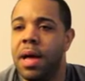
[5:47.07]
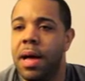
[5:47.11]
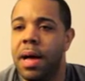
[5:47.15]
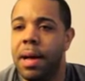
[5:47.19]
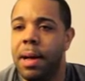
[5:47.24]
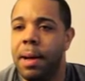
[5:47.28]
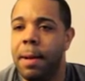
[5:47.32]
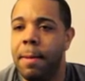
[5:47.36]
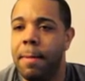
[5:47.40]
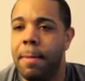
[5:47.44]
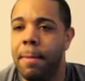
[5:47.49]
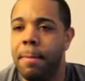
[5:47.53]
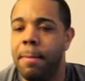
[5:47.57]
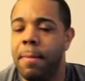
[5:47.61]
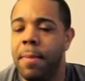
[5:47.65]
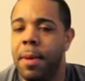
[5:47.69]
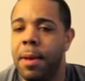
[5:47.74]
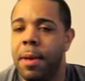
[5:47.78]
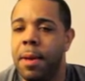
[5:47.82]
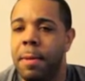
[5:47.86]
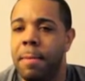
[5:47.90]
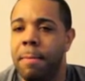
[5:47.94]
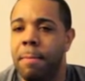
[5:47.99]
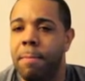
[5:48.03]
Um,
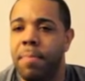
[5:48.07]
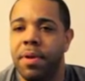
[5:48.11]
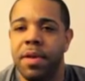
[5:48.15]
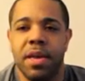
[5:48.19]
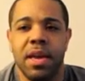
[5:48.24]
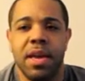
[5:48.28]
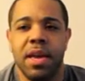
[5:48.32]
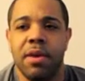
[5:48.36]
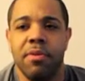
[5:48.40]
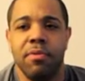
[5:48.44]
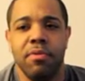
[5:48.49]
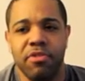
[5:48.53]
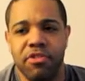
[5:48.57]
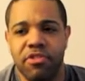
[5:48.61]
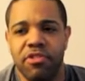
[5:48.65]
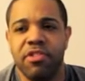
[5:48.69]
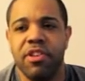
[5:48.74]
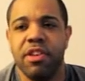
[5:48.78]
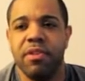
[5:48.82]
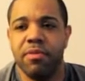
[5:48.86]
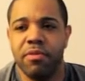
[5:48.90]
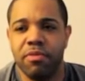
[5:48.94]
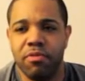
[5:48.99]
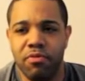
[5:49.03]
but yeah, it
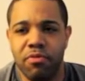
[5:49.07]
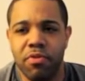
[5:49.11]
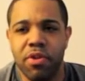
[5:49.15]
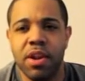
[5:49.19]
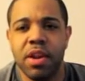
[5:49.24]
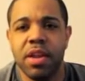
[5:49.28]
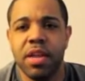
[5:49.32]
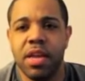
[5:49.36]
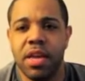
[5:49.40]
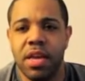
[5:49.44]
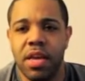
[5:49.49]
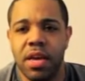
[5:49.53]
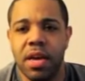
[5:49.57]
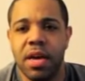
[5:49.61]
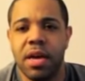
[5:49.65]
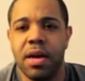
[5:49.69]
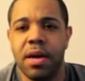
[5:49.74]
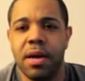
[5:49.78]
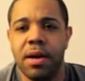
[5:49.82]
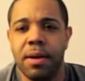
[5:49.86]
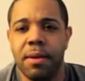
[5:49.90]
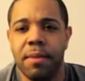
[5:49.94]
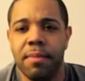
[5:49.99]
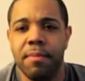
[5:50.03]
was, it was really,
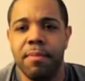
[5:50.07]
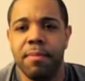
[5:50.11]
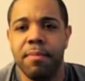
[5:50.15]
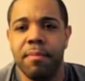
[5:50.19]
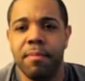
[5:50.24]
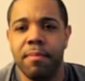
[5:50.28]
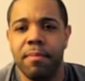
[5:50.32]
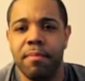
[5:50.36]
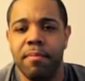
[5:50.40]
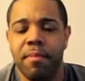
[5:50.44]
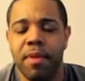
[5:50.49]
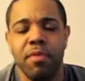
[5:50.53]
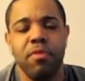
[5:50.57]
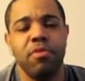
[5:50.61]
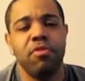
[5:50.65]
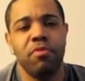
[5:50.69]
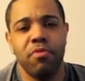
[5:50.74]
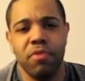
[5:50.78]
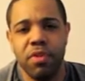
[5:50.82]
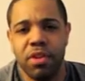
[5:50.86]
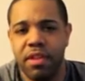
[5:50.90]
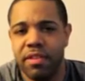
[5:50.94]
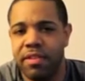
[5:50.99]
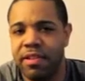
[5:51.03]
um, it was
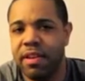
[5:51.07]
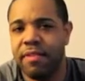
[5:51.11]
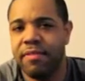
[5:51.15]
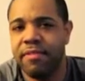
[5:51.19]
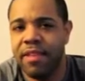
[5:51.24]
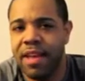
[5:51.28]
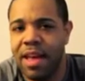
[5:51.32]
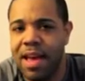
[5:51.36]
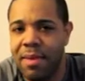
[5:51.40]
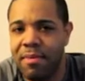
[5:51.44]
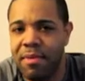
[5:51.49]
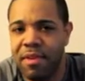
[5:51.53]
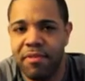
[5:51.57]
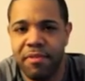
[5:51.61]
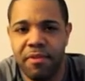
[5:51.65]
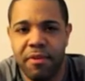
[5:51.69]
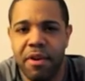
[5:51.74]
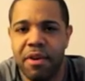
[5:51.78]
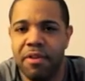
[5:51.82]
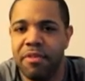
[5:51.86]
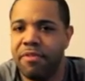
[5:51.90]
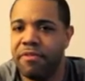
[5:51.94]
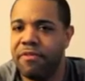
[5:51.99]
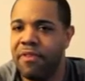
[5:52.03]
a really tough time as
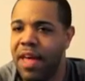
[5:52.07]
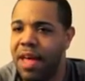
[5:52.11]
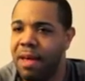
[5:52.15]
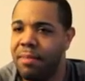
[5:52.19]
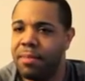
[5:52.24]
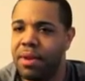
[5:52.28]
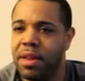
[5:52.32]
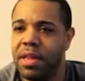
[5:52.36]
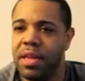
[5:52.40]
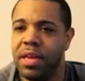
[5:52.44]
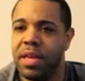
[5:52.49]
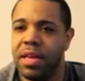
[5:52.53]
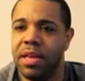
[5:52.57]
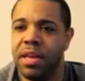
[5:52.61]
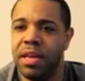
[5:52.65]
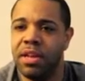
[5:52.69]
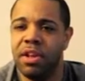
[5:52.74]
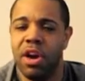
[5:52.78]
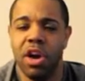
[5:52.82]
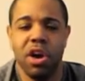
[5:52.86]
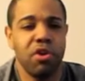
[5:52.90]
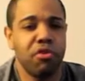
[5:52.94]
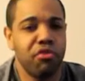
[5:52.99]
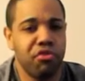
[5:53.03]
far as family
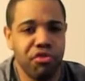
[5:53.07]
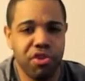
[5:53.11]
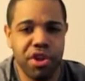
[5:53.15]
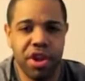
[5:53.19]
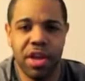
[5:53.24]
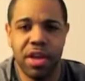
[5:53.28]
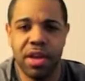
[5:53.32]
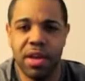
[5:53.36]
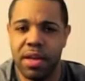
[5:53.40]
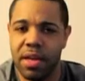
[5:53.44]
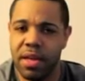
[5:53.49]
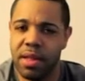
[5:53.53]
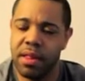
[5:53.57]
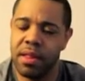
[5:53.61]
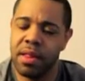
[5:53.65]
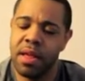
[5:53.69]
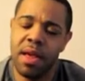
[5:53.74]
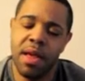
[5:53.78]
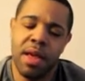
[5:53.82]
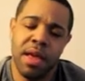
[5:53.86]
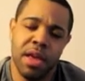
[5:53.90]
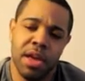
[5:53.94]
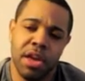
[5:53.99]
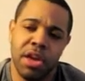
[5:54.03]
agreeing because
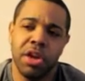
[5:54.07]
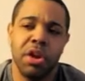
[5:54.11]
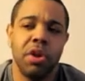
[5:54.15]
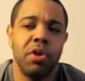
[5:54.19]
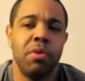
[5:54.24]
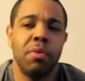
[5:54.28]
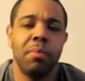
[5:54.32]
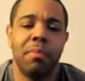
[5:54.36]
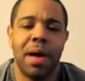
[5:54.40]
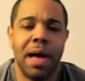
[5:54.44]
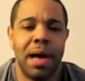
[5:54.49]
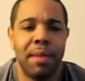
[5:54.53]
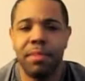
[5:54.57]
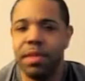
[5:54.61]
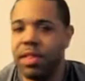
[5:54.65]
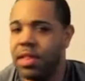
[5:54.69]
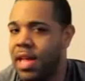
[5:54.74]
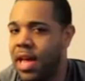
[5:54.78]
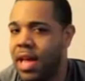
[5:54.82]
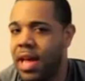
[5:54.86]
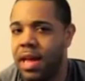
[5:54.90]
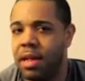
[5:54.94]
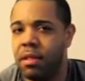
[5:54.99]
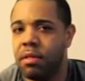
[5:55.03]
you know mom and
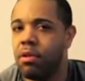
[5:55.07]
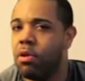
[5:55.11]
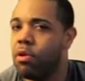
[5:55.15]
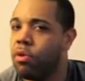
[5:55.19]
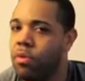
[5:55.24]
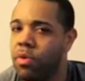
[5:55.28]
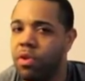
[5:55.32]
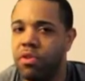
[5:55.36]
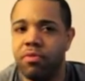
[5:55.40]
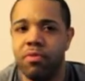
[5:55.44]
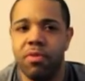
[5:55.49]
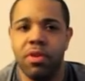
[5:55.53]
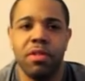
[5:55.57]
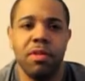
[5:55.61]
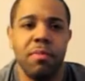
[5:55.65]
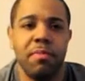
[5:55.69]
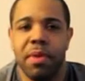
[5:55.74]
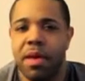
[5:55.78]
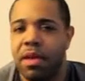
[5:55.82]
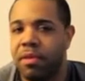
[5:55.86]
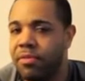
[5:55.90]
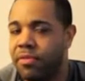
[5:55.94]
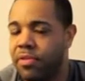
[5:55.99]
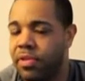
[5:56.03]
dads always want the
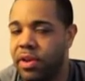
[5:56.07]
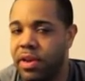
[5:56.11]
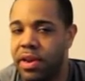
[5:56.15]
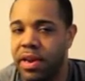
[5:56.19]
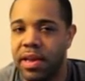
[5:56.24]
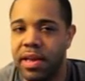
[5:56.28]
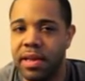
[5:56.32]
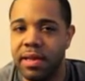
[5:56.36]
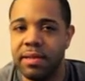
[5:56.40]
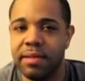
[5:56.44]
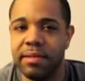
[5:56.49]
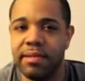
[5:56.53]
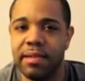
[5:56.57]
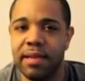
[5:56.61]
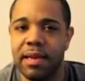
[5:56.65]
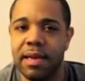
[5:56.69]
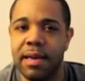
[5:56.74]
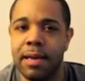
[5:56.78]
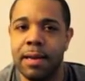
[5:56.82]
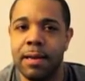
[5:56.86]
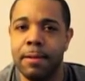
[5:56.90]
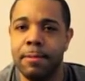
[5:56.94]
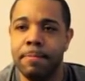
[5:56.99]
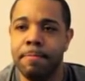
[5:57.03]
best for their kids
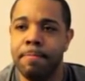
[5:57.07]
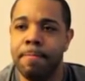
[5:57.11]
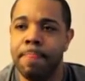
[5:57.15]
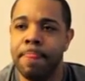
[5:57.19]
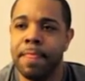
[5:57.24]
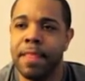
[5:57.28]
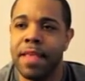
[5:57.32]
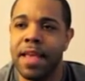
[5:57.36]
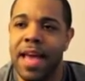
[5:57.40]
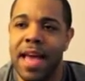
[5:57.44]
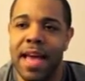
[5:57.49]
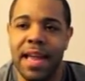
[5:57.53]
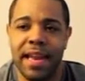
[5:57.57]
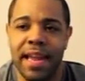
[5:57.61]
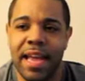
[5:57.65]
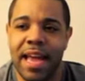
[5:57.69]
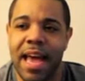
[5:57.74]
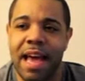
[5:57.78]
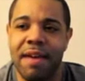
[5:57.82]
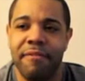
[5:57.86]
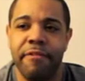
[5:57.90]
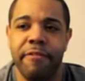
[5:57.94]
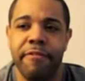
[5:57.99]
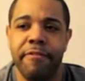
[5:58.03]
um, and they
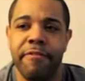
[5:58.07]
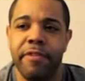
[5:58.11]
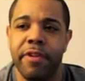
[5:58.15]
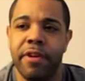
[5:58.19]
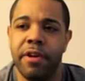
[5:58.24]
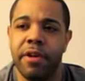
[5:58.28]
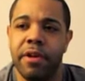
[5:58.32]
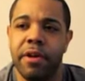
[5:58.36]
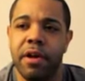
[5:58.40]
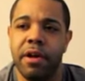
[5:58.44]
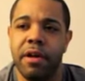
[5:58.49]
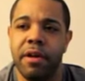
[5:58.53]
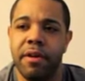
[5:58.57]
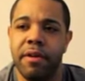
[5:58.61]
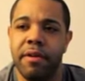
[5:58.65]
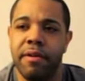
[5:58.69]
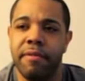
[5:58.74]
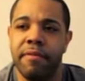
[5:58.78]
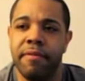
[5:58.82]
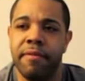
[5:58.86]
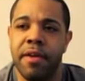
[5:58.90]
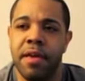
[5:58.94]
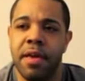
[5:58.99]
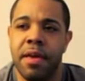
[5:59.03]
have a fear
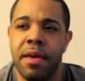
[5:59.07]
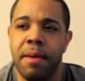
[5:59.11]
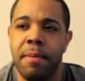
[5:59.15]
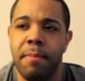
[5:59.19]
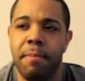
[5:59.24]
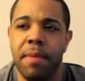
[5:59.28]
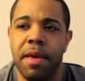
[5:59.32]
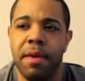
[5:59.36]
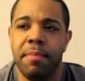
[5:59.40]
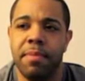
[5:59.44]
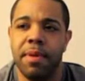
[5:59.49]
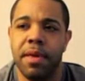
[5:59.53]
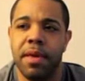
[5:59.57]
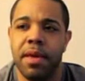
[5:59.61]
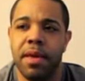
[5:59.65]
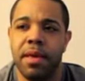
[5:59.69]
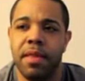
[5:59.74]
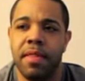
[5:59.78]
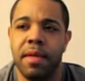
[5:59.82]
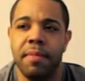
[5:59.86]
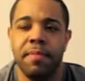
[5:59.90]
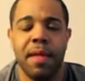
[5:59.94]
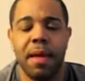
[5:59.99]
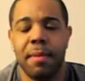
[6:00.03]
of maybe
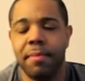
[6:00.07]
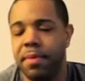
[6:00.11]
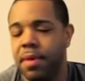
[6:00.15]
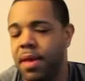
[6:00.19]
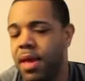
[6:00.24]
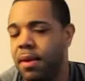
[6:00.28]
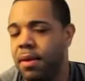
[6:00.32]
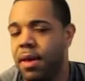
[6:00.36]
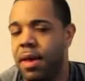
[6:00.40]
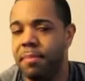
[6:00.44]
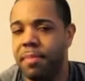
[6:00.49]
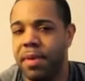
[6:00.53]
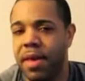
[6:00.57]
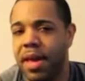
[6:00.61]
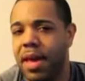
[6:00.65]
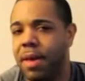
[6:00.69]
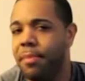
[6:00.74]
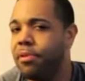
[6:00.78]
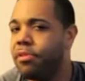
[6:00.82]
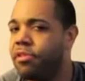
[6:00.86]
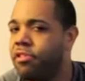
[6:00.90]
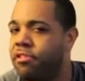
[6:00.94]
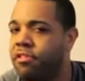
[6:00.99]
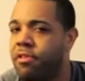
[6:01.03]
them not be, being
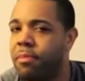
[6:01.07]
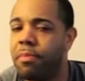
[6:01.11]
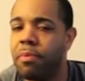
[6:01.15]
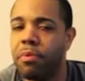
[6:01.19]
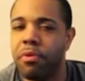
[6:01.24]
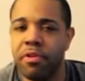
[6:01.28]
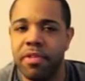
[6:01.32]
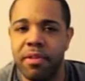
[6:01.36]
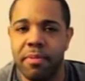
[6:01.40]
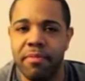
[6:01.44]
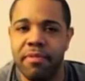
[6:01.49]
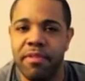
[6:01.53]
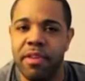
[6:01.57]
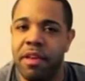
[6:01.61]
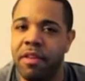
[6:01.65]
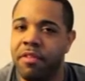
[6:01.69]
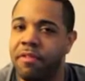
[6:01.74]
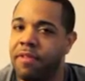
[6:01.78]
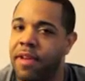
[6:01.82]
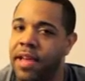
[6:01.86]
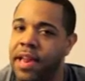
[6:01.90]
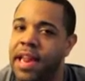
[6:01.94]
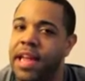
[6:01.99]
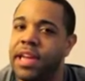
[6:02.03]
able to support
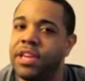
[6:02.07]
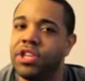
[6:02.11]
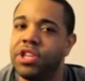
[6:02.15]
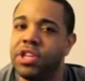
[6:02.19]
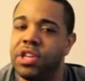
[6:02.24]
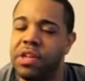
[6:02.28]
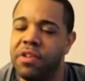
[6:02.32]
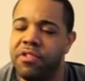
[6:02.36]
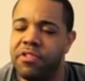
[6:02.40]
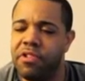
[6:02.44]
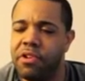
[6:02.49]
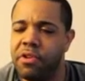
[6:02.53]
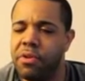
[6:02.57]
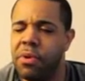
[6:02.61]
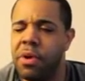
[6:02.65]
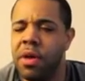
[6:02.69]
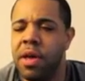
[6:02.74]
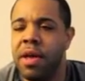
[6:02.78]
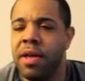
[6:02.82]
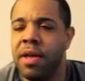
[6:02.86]
themselves financially so